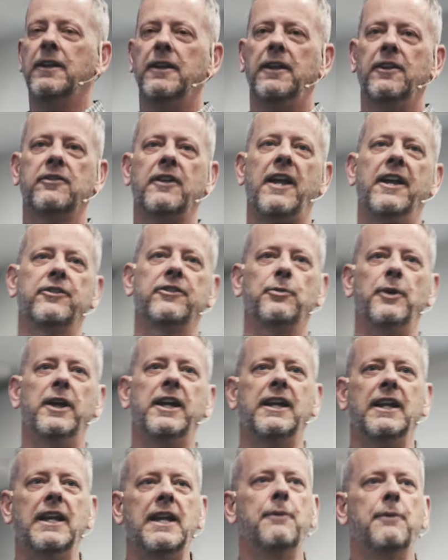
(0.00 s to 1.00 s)
this last
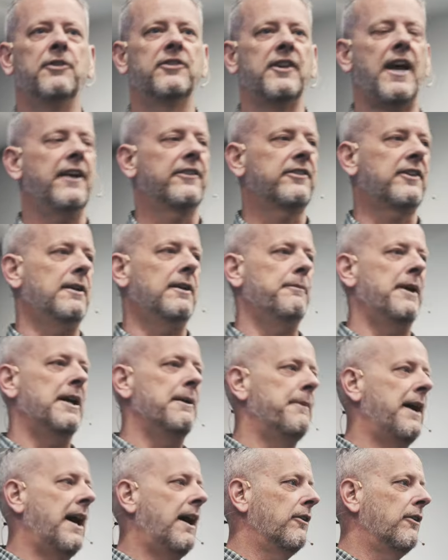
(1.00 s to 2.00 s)
week, and he was asking me
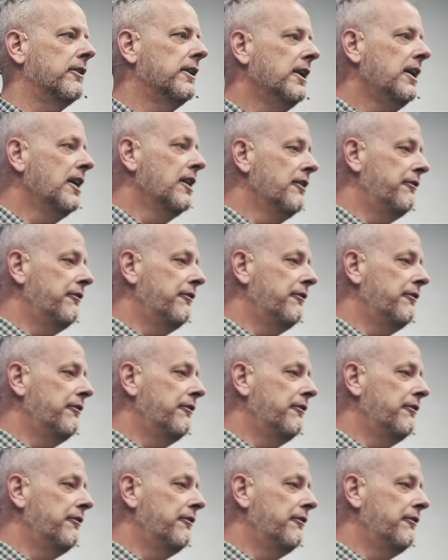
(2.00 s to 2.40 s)
about